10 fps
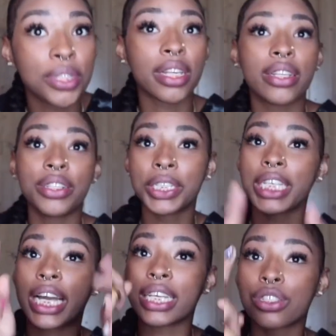Like literally
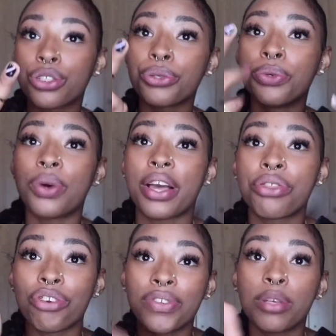I get two, I
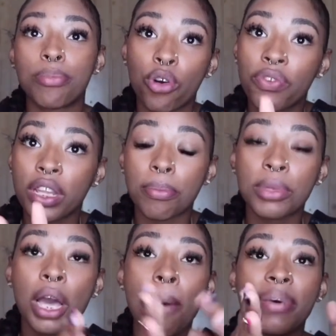thrifted both of them.
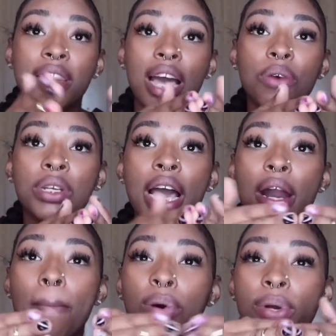But that one had
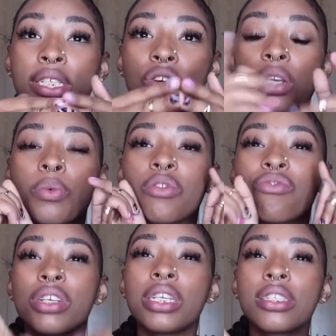a point on it, would
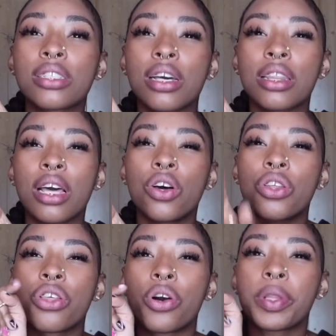really suck that
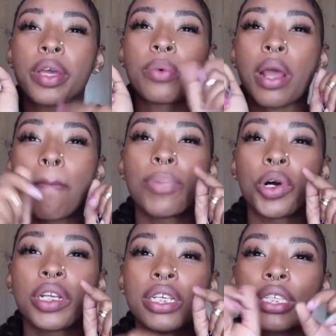though. Like when I
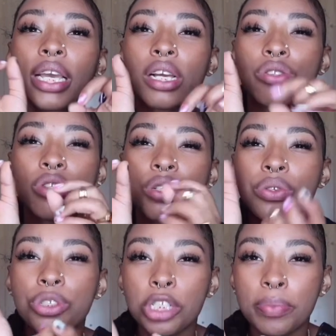bought it, like I saw a little
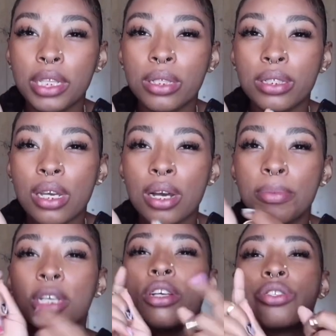chip at the top.
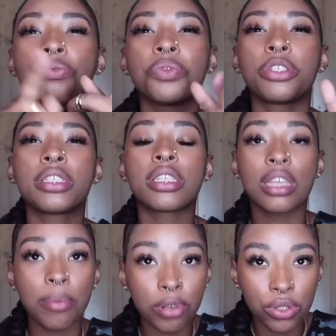So if you did see
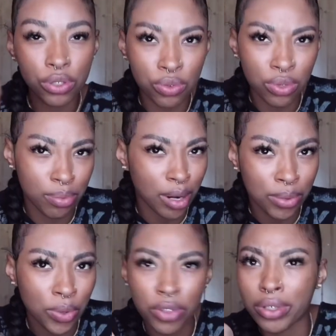that post, you were probably
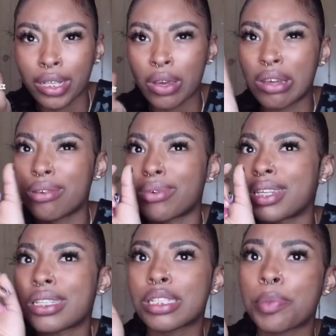wondering like, oh, why
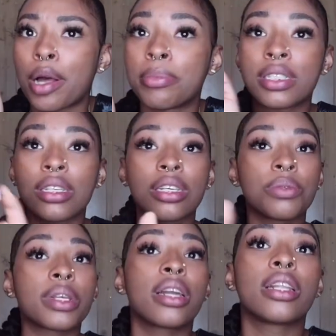is that spot missing? And it
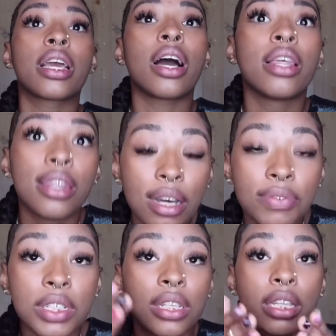was kind I
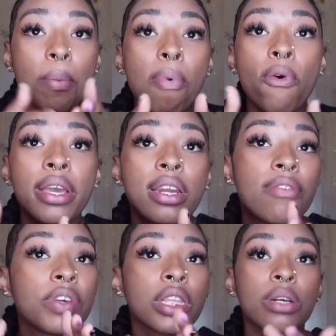loved it. Like the point and
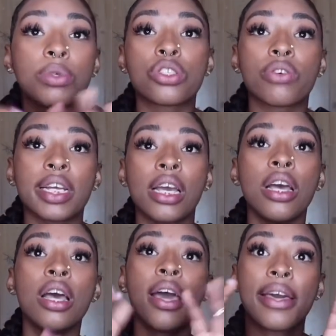everything was great.
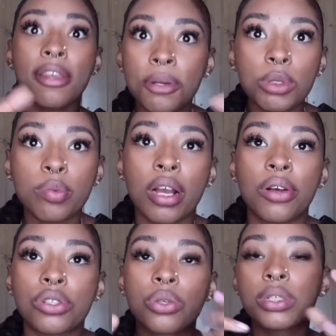And it was
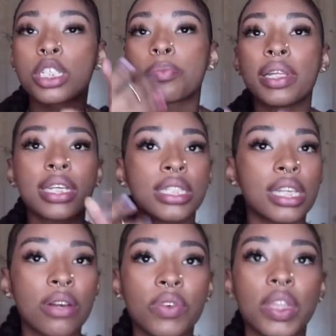round, so it just played into
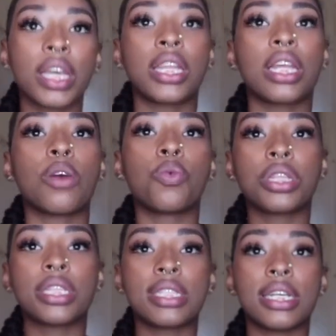everything. And then I wore
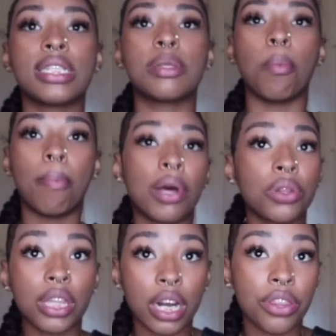this nice belt
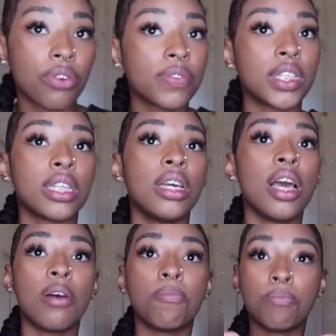that I thrifted.
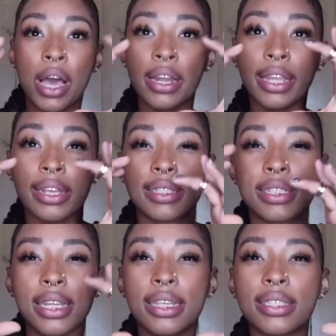It had like a
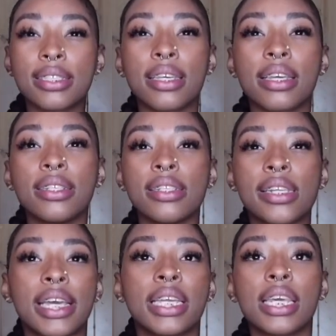snake skin
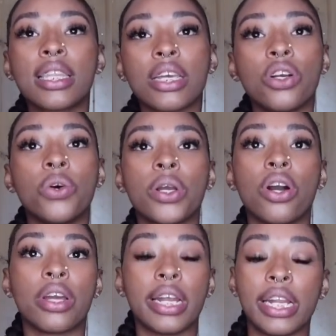tanny thing going
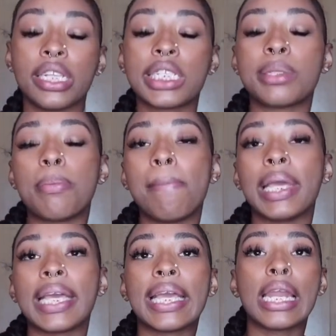on and it just
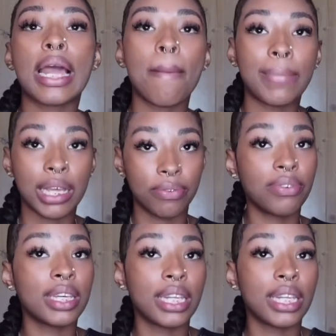made my fit.